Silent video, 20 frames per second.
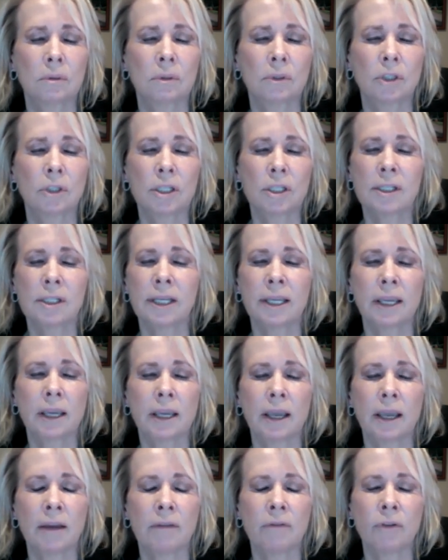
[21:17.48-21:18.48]
just like
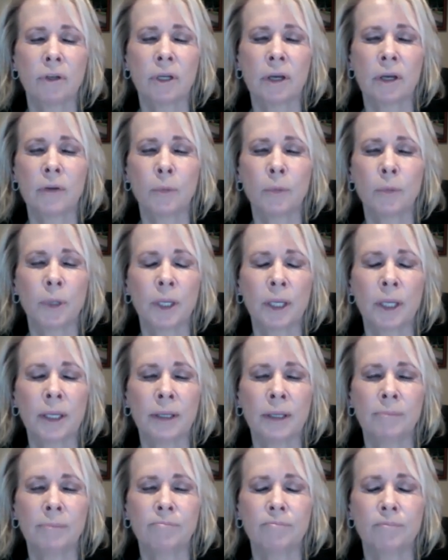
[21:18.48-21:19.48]
every other being.